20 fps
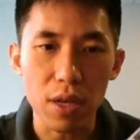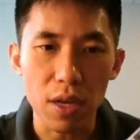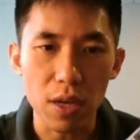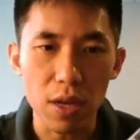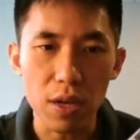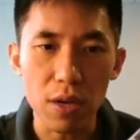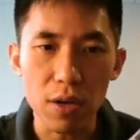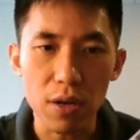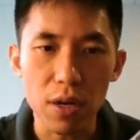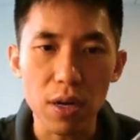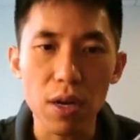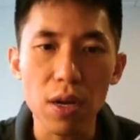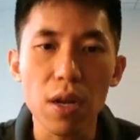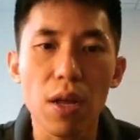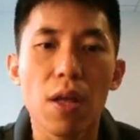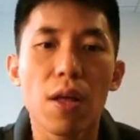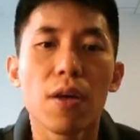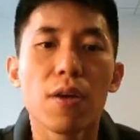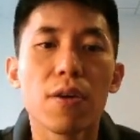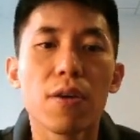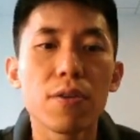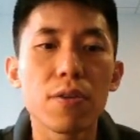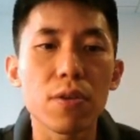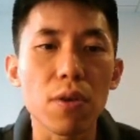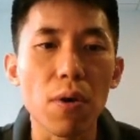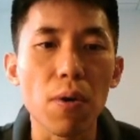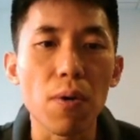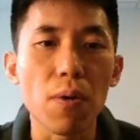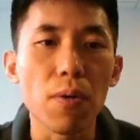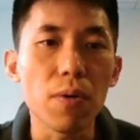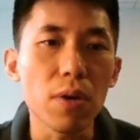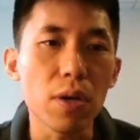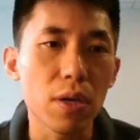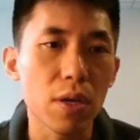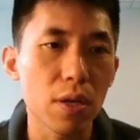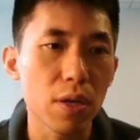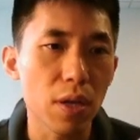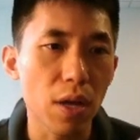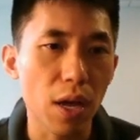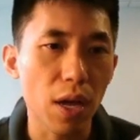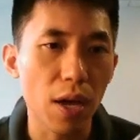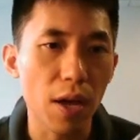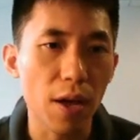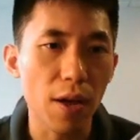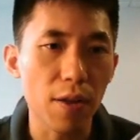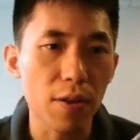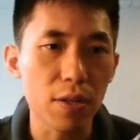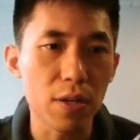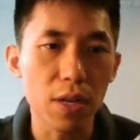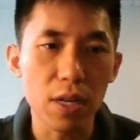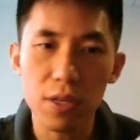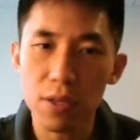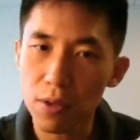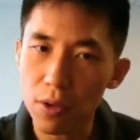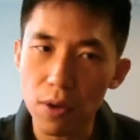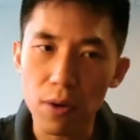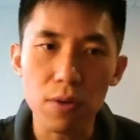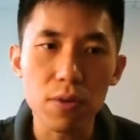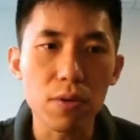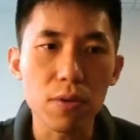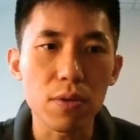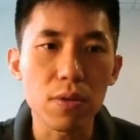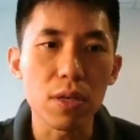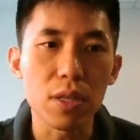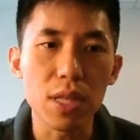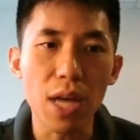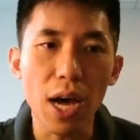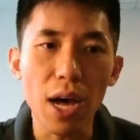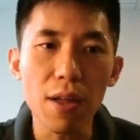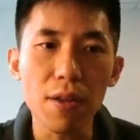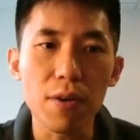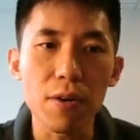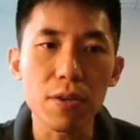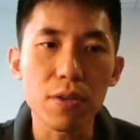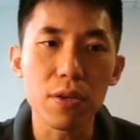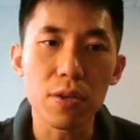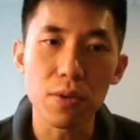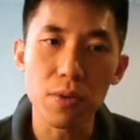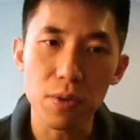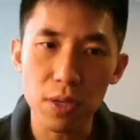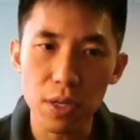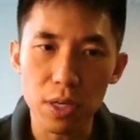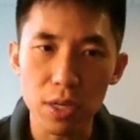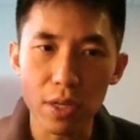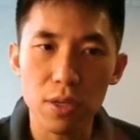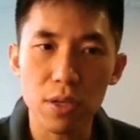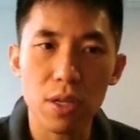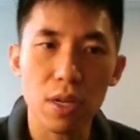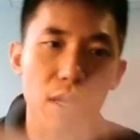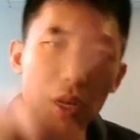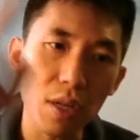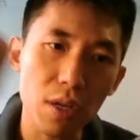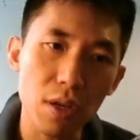here. So, and let's go to the download. You just click